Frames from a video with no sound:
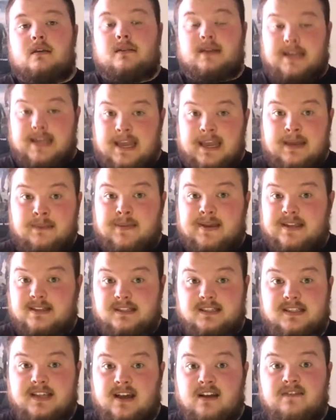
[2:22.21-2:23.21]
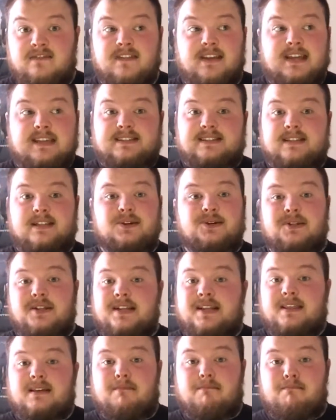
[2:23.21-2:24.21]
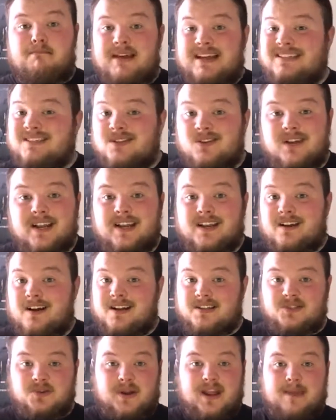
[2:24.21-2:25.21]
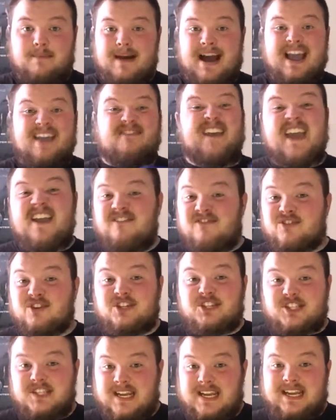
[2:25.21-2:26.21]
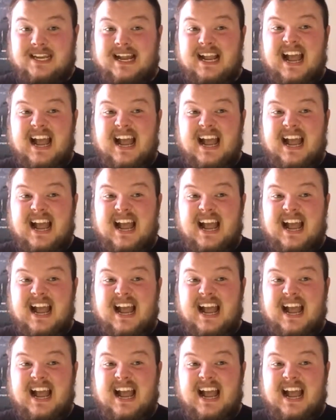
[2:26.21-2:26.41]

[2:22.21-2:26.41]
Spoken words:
The game itself is literally the best looking console game I've ever seen.